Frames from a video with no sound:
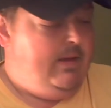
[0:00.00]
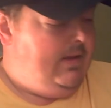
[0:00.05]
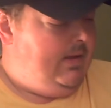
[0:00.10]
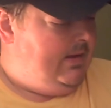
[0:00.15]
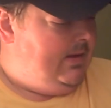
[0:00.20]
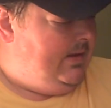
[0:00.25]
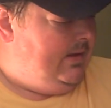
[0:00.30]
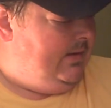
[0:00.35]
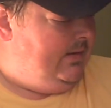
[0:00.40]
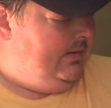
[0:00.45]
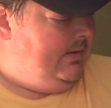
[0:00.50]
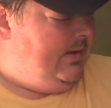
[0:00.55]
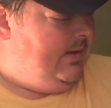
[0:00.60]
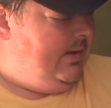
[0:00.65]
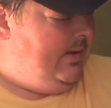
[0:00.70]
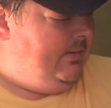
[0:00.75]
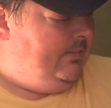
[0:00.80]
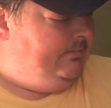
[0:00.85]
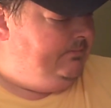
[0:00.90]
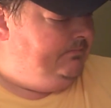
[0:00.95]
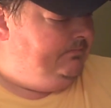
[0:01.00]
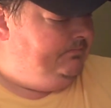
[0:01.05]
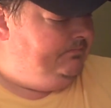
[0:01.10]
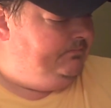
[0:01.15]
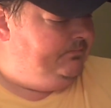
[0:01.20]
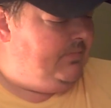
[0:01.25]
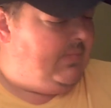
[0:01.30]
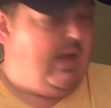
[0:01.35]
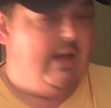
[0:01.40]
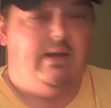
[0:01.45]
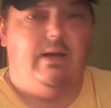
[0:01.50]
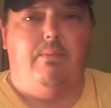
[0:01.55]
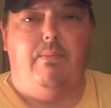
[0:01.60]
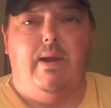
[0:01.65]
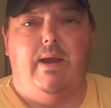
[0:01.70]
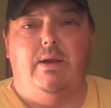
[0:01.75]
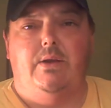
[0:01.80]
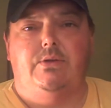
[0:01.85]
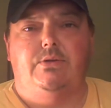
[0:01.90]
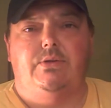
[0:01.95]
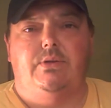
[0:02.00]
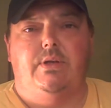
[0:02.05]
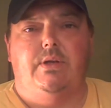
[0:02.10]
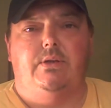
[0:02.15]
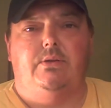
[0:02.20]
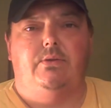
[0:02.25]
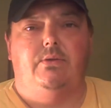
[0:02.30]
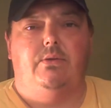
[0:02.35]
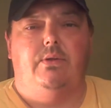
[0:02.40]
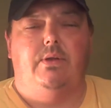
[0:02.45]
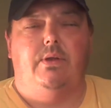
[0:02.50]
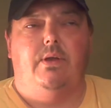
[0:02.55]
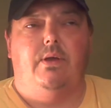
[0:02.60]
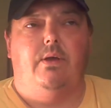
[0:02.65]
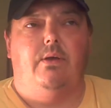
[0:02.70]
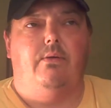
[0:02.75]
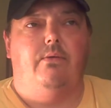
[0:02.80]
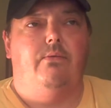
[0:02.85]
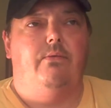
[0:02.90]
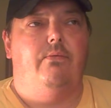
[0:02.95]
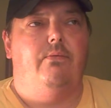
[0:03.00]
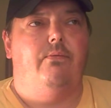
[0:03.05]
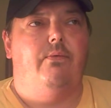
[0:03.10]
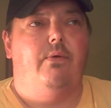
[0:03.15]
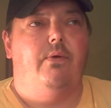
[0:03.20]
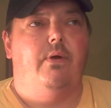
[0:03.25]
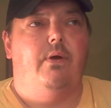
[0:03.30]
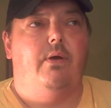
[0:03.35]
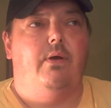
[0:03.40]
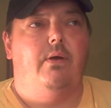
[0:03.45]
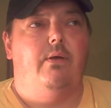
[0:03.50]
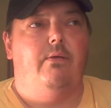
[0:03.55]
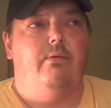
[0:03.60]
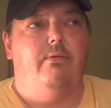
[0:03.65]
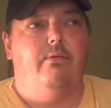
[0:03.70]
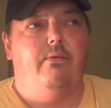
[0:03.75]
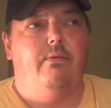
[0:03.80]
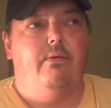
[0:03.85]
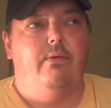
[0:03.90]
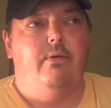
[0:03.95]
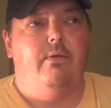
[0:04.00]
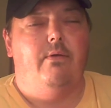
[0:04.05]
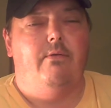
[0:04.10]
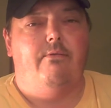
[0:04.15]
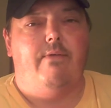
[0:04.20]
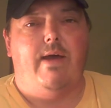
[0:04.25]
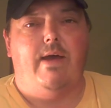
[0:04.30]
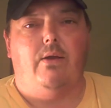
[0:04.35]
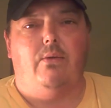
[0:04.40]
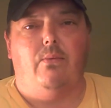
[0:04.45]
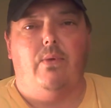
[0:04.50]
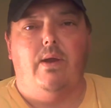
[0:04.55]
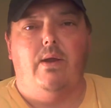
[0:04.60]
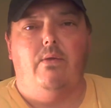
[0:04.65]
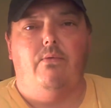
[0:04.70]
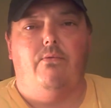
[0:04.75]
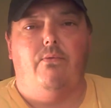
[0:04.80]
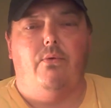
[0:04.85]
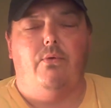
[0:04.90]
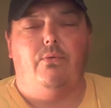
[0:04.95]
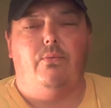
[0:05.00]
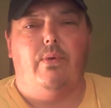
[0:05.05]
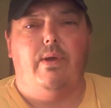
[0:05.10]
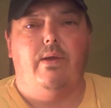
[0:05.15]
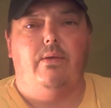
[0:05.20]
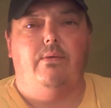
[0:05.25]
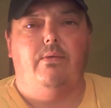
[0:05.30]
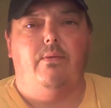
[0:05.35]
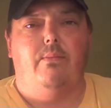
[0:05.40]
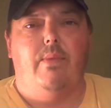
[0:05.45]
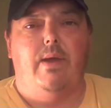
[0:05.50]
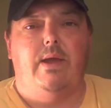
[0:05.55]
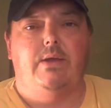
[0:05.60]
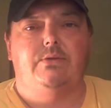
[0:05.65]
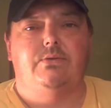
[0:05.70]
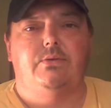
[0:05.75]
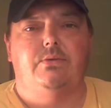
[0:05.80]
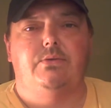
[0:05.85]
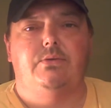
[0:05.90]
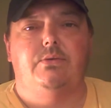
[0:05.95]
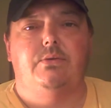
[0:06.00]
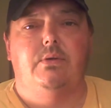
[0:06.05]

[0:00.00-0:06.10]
And I did manage to get to the final round, fourth round of the Masters.